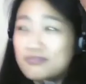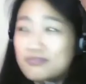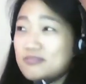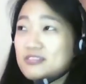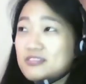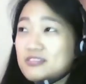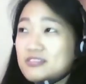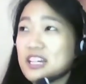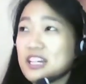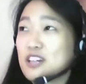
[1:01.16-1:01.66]

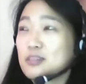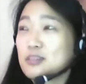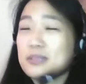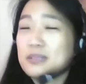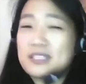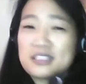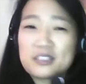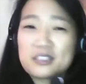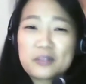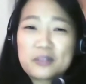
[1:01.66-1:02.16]

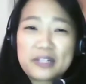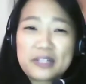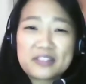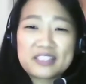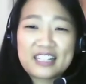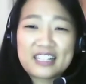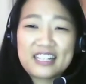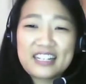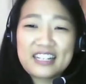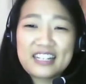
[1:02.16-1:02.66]
terribly snowy
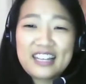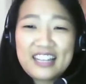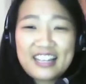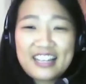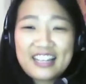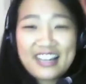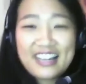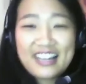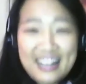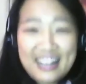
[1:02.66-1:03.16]
outside.
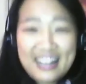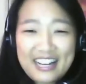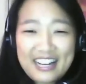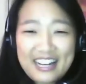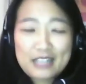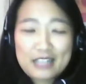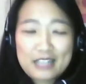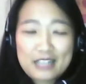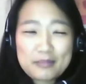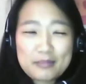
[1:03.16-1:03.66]

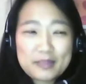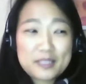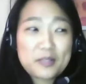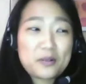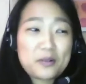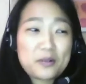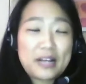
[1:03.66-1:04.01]
So I